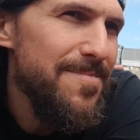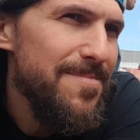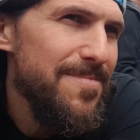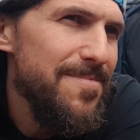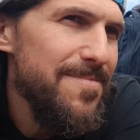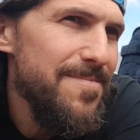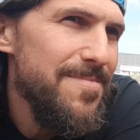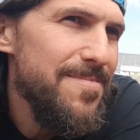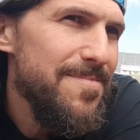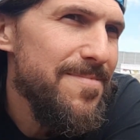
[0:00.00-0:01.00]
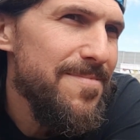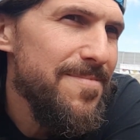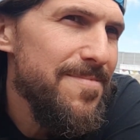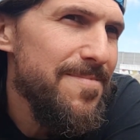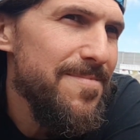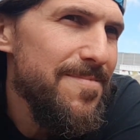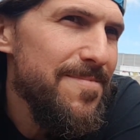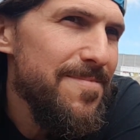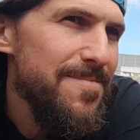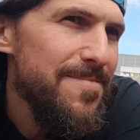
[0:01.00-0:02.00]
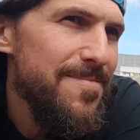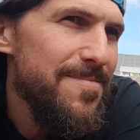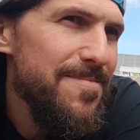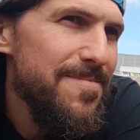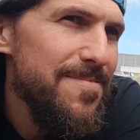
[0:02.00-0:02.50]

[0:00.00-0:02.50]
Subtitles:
No words are spoken by the person on screen.